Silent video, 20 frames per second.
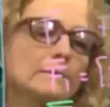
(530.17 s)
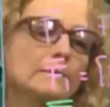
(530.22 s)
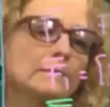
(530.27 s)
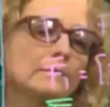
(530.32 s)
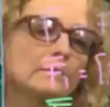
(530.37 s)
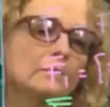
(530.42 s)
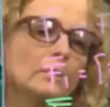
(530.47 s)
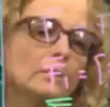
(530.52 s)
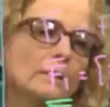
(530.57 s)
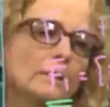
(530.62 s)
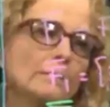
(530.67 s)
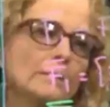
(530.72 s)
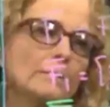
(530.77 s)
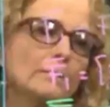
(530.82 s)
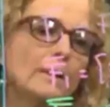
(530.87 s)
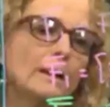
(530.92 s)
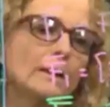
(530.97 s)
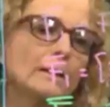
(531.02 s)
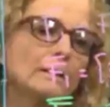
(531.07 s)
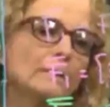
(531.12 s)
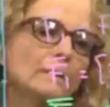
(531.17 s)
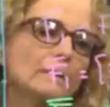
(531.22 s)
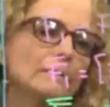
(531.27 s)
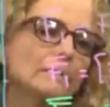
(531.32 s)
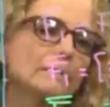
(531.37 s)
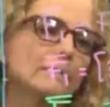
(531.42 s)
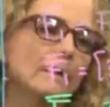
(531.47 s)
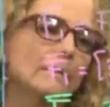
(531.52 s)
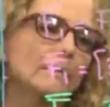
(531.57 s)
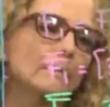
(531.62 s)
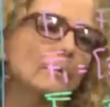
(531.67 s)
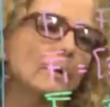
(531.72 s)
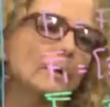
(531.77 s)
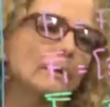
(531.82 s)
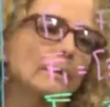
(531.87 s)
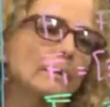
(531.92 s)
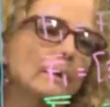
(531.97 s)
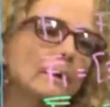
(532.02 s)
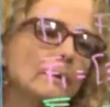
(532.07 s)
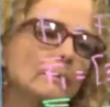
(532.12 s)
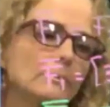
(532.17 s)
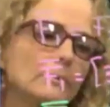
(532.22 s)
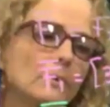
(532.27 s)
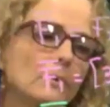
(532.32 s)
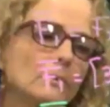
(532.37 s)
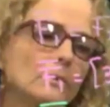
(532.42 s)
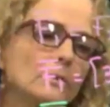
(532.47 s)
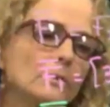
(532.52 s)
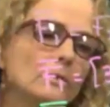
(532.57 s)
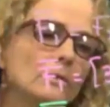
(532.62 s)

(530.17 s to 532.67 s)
So let me write it the same way that I wrote